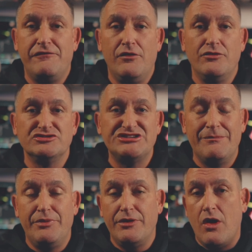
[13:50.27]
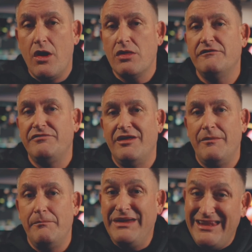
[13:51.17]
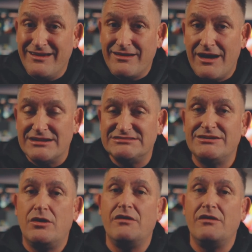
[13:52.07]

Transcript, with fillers: folders and put all of the media content,